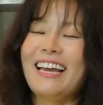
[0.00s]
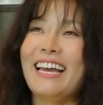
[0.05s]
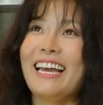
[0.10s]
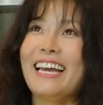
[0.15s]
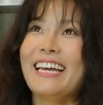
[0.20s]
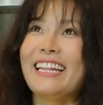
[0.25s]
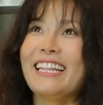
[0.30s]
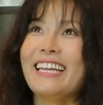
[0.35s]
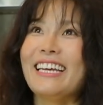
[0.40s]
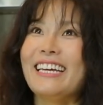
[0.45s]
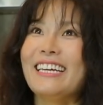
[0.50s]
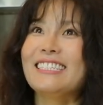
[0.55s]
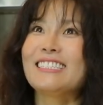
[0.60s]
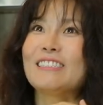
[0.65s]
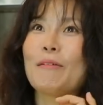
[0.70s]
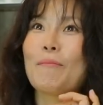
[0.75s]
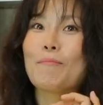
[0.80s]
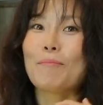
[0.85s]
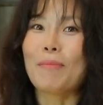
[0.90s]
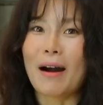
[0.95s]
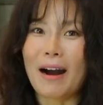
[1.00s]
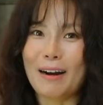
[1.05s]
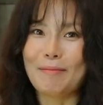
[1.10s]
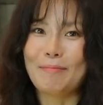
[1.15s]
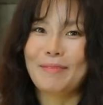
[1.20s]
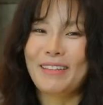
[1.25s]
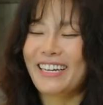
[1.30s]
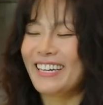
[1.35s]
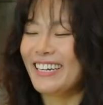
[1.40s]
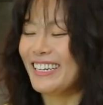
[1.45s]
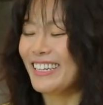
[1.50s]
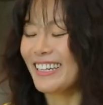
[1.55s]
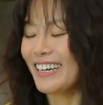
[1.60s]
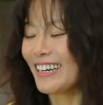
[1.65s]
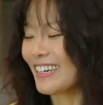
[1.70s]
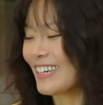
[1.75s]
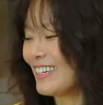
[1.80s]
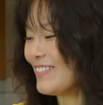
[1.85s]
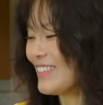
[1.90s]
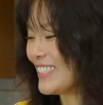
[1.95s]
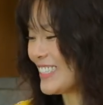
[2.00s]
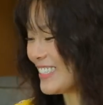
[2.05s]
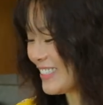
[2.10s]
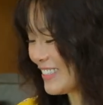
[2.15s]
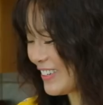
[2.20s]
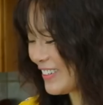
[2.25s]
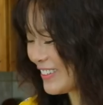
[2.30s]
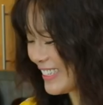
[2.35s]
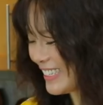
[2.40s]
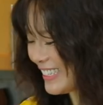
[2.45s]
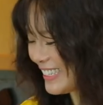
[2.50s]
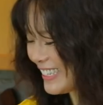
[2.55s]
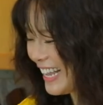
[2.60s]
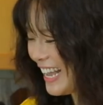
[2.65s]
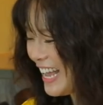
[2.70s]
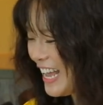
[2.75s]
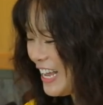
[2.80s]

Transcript: it is a bomb. It's so good.